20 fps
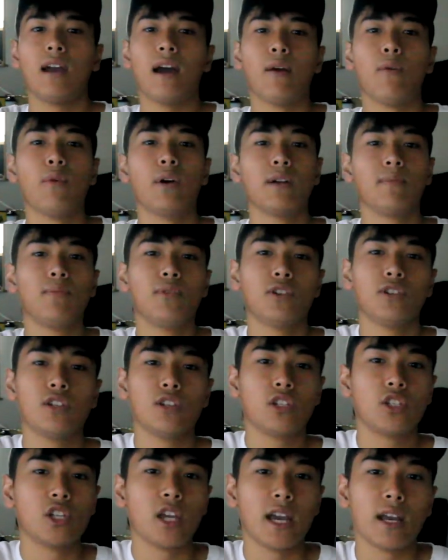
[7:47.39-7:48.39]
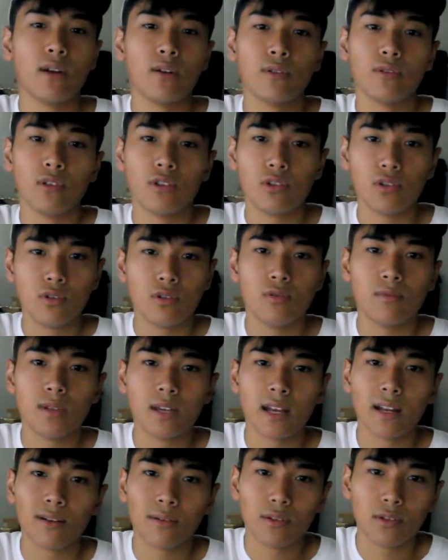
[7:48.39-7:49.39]
I want to push this YouTube
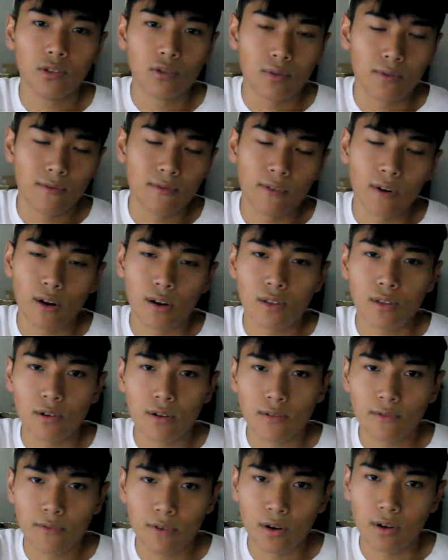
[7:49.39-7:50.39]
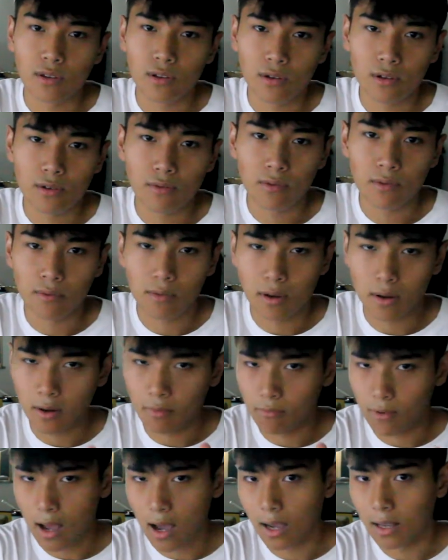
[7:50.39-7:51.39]
channel into farther
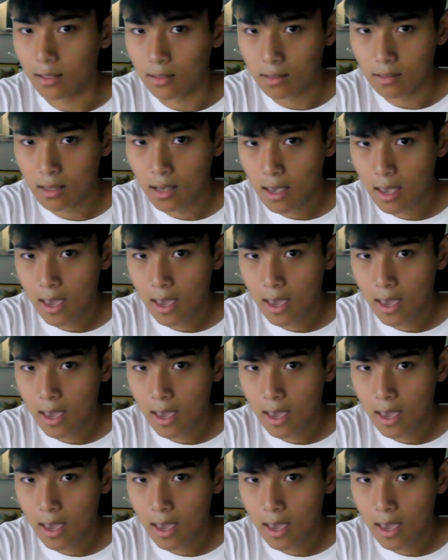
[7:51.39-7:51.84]
heights,